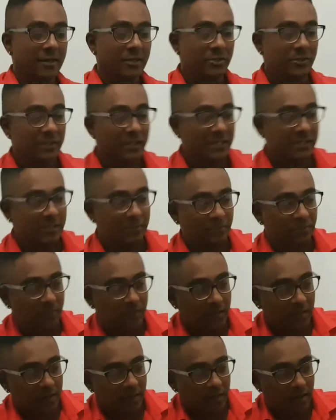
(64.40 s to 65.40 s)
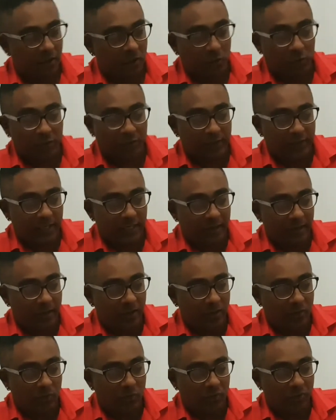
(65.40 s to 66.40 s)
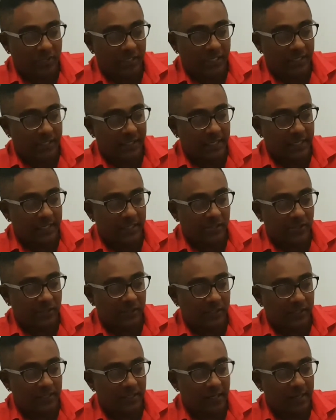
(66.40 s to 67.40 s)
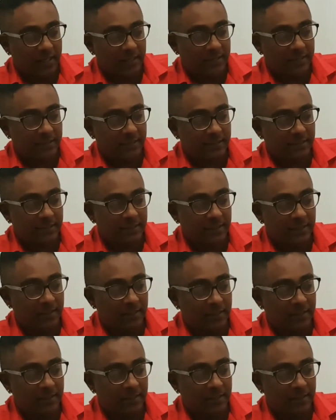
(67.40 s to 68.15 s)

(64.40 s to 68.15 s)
So there's some ordinary water in there into the glass.